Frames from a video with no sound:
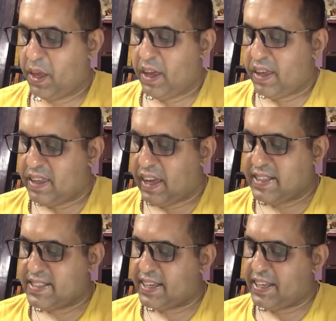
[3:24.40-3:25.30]

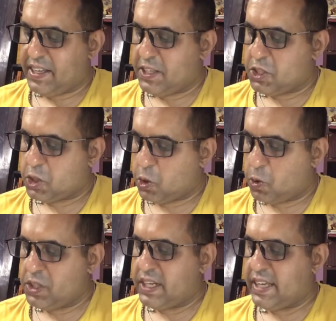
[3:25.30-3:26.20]
Yet in his
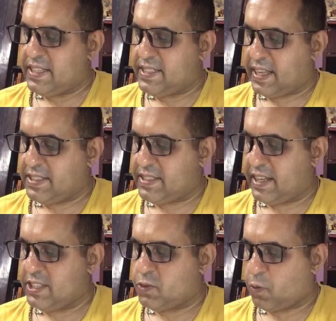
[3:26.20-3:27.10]
lonely,
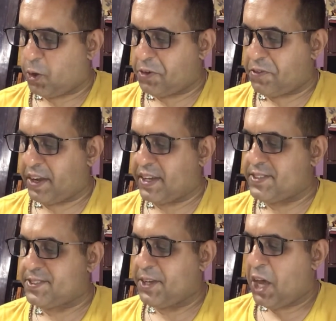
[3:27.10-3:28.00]
senseless
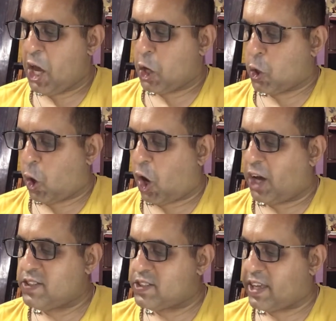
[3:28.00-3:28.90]
wanderings,
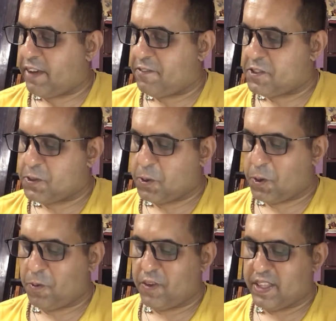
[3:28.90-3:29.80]
God's gifts go
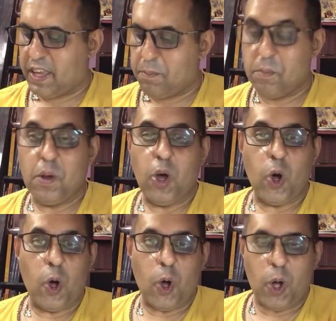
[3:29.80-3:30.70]
with him,
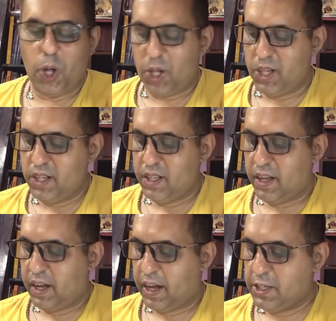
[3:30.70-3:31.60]
all
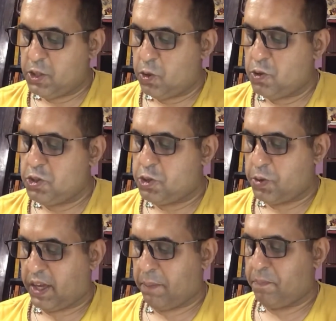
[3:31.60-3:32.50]
unknown to
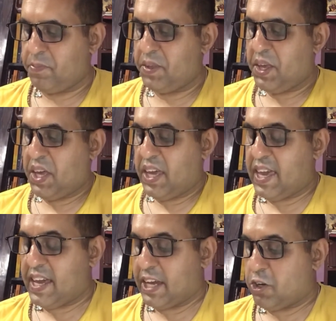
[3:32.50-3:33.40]
him.
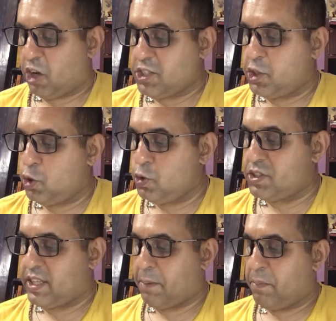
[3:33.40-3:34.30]
He cannot lose
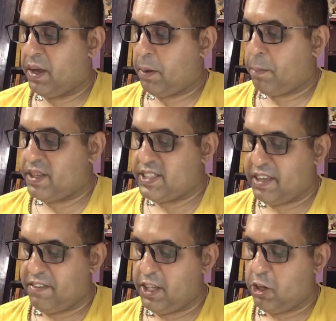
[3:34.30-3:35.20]
them, but he
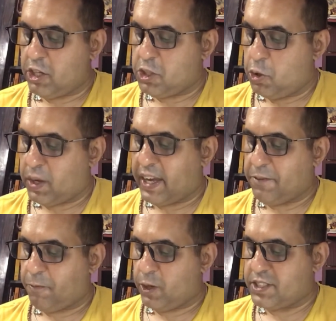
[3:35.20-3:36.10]
will not look at
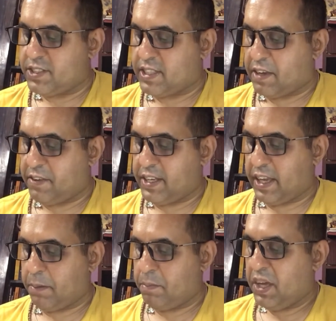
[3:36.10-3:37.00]
what is given
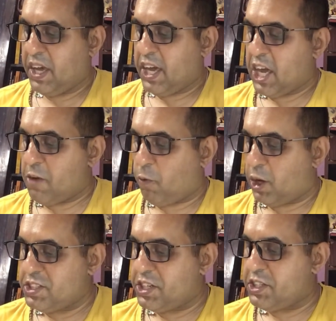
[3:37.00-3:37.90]
him. He
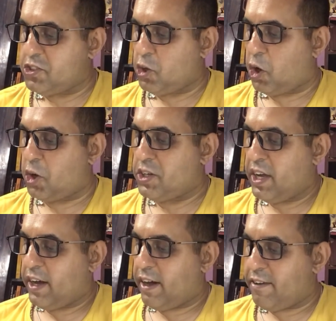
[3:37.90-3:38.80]
wanders on,
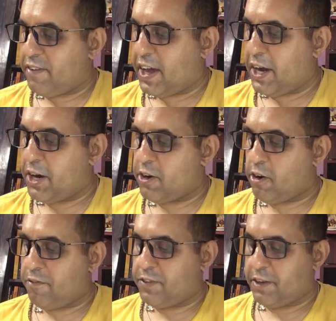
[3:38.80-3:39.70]
aware
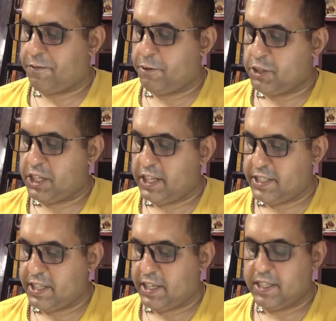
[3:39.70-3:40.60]
of the
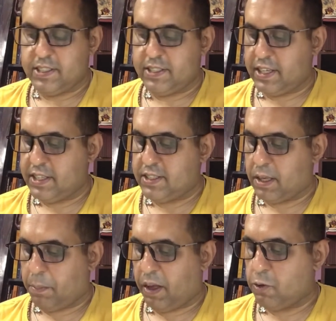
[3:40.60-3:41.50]
futility he sees
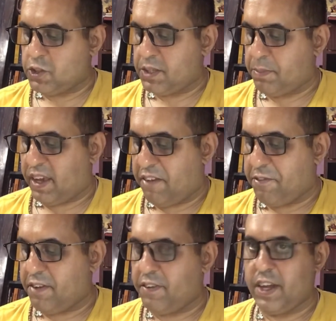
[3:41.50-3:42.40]
about him
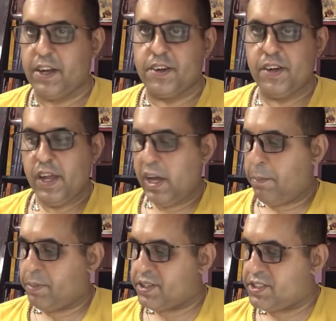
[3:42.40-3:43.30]
everywhere,
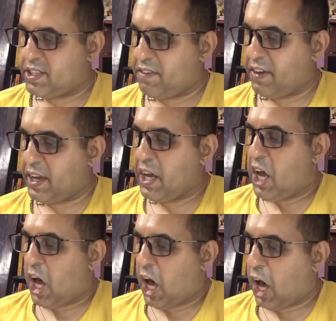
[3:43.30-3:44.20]
perceiving
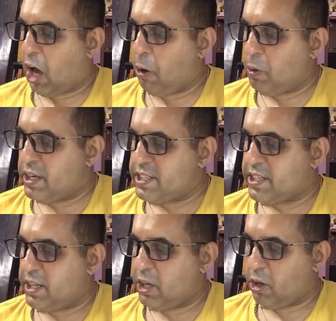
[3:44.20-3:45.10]
how
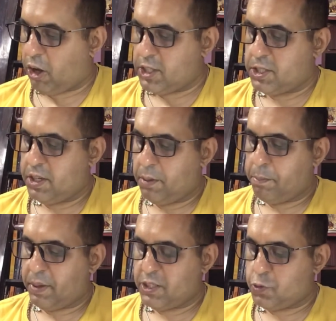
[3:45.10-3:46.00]
little lot
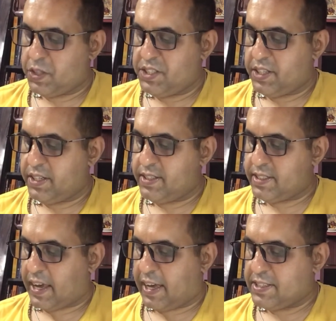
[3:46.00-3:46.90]
but dwindles
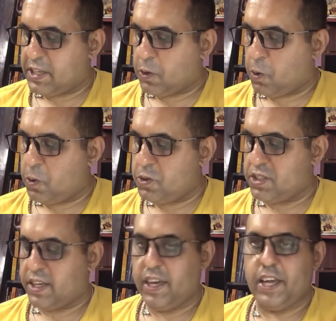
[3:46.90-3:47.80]
as he goes
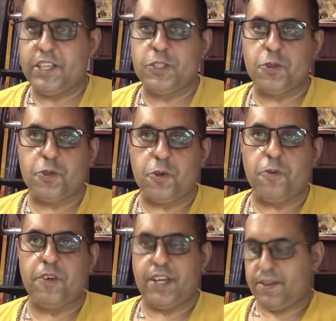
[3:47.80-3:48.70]
ahead to
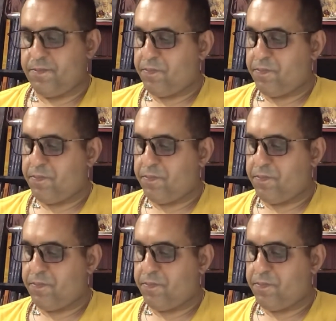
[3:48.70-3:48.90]
nowhere.